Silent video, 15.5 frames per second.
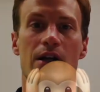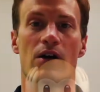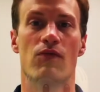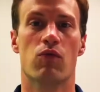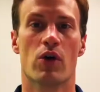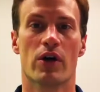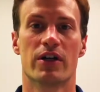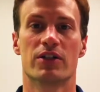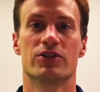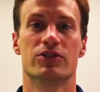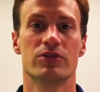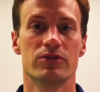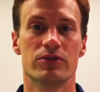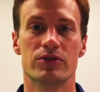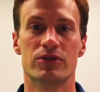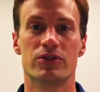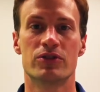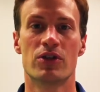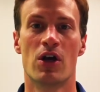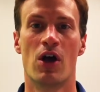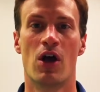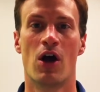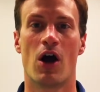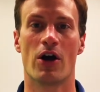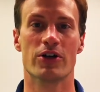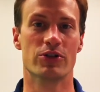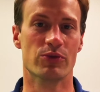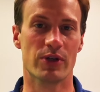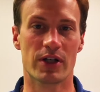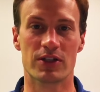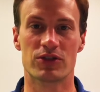of what our students are
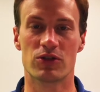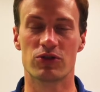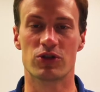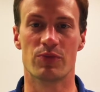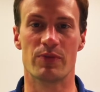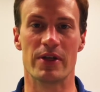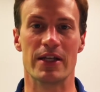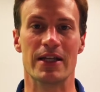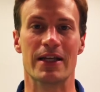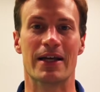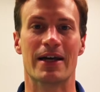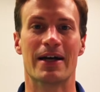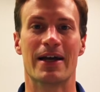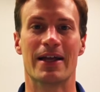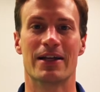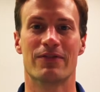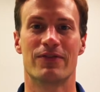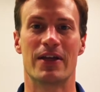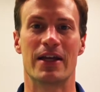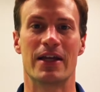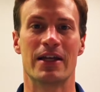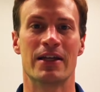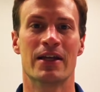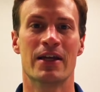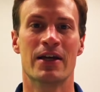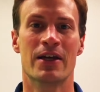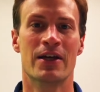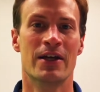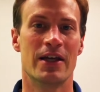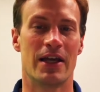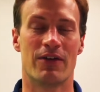doing on social media. And if they,
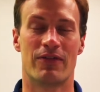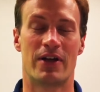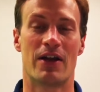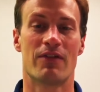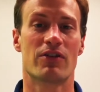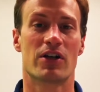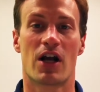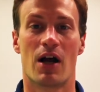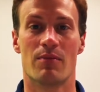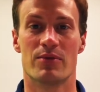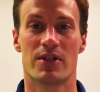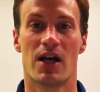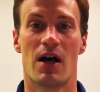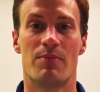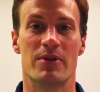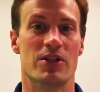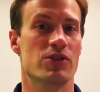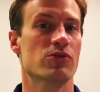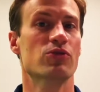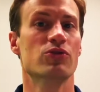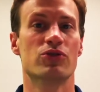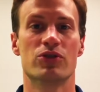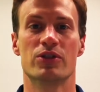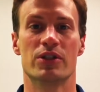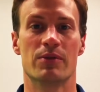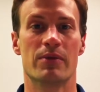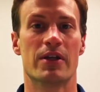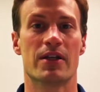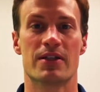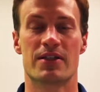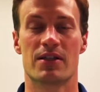if it ever comes up, it's usually
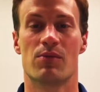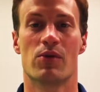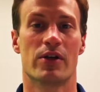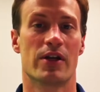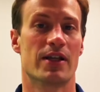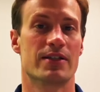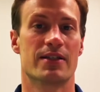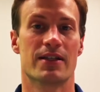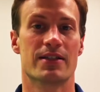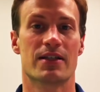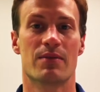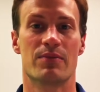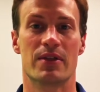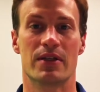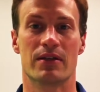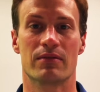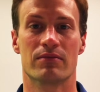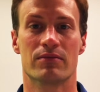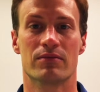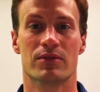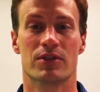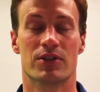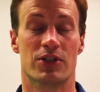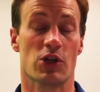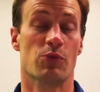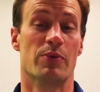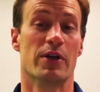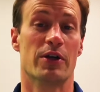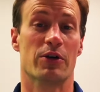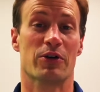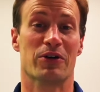because someone has done something
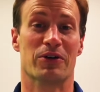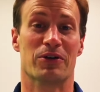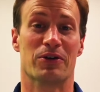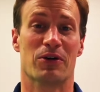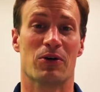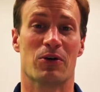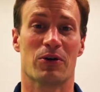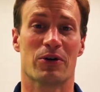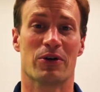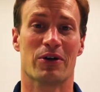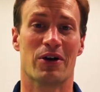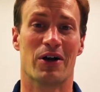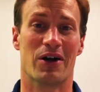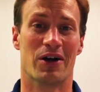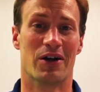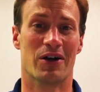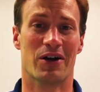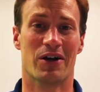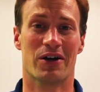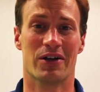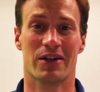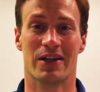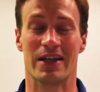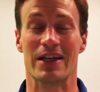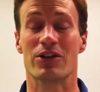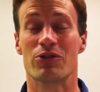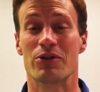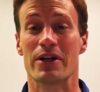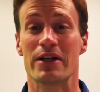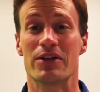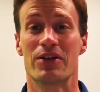stupid or, or uh,
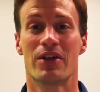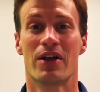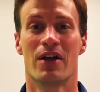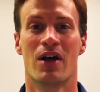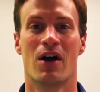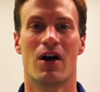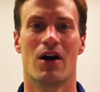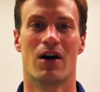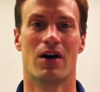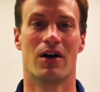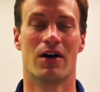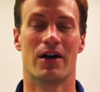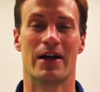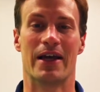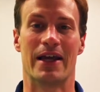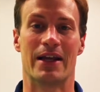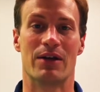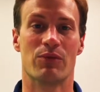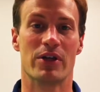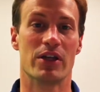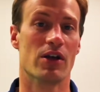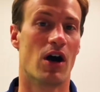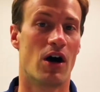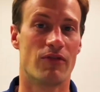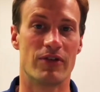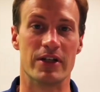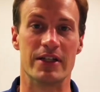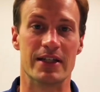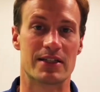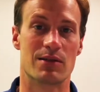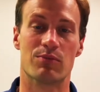ignorant. Uh, and we
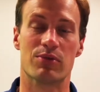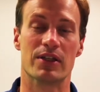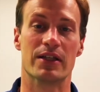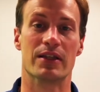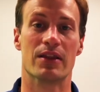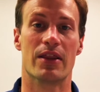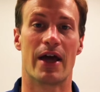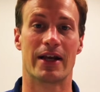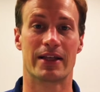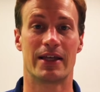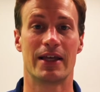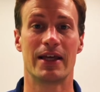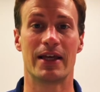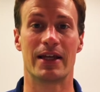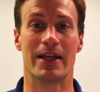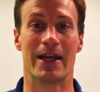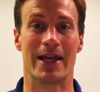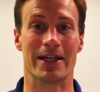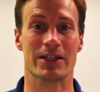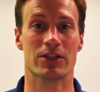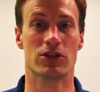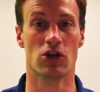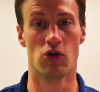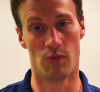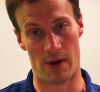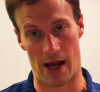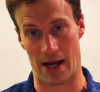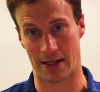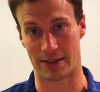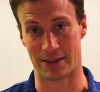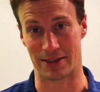often discipline that kid and go
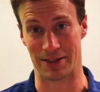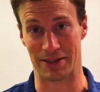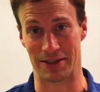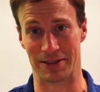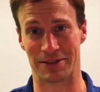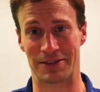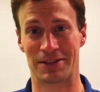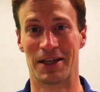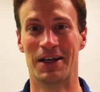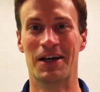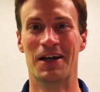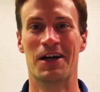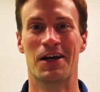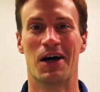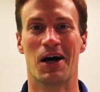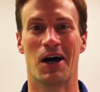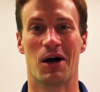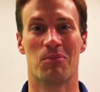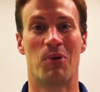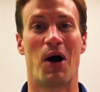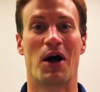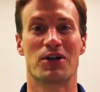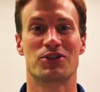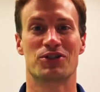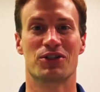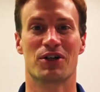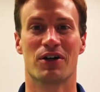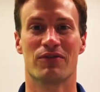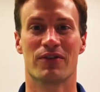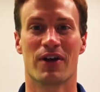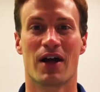back to this uh, posture
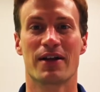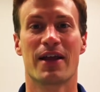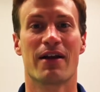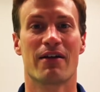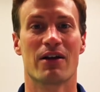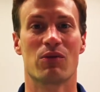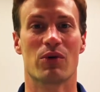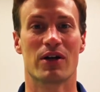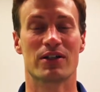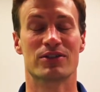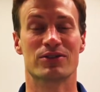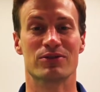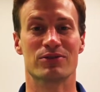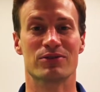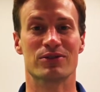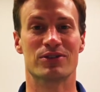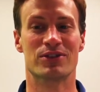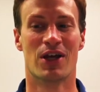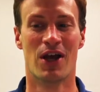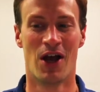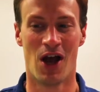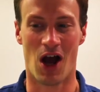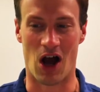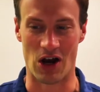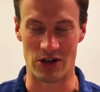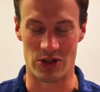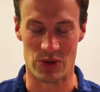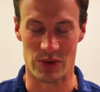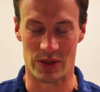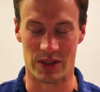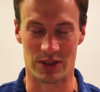of not caring what our students are
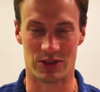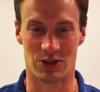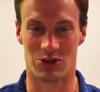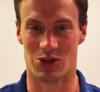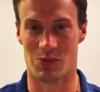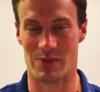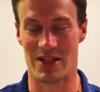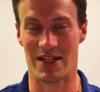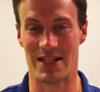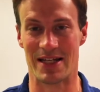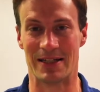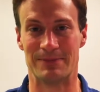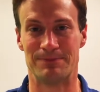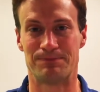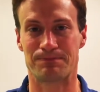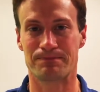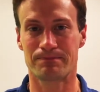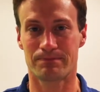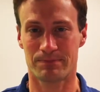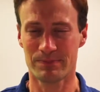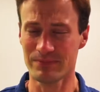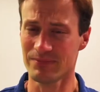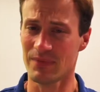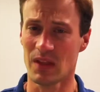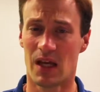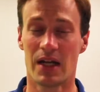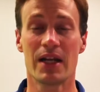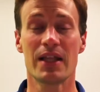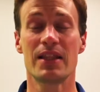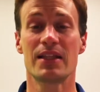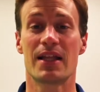doing on social media.
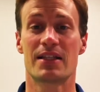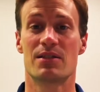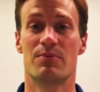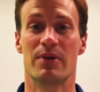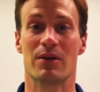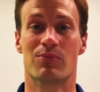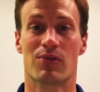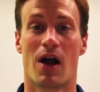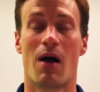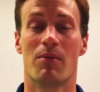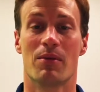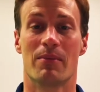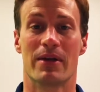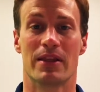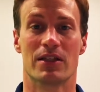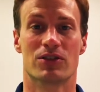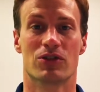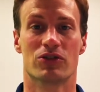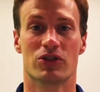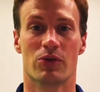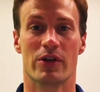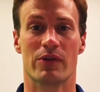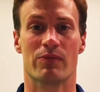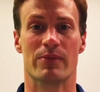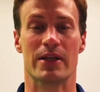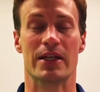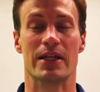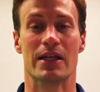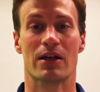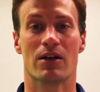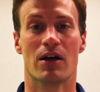And I think that's a big problem. I think social
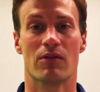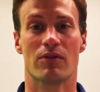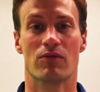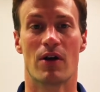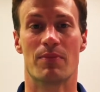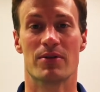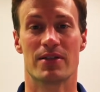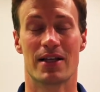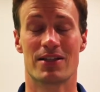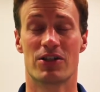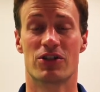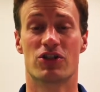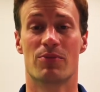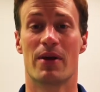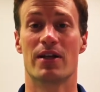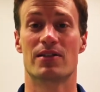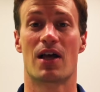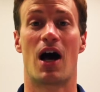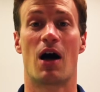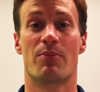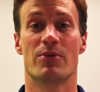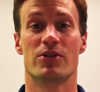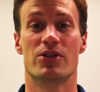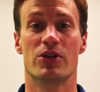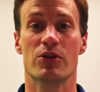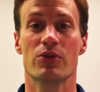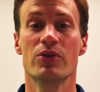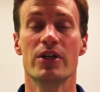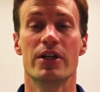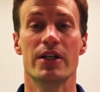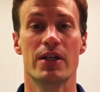media represents a tremendous
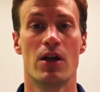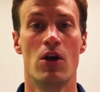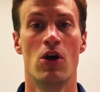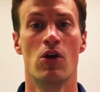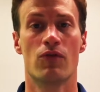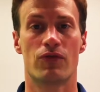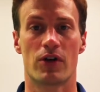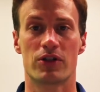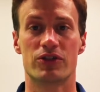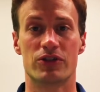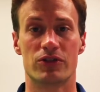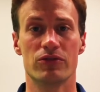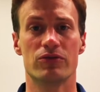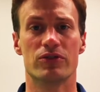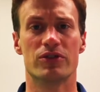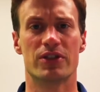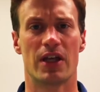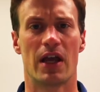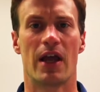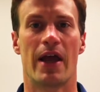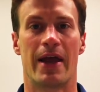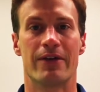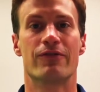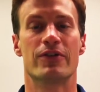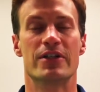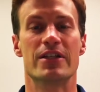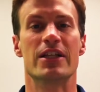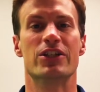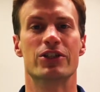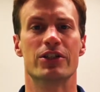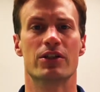opportunity for our students and for
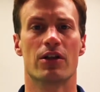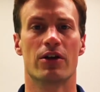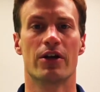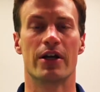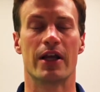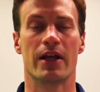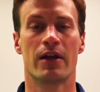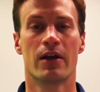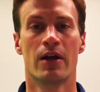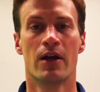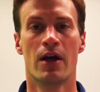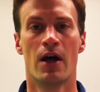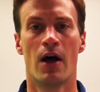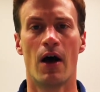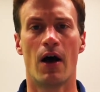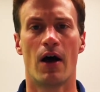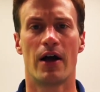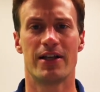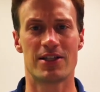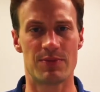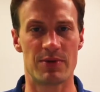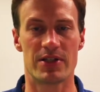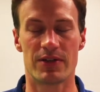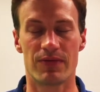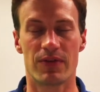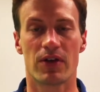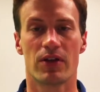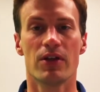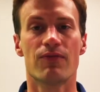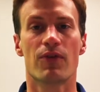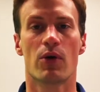teaching and learning, uh, and
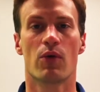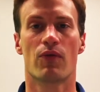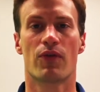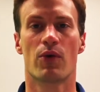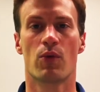specifically for, for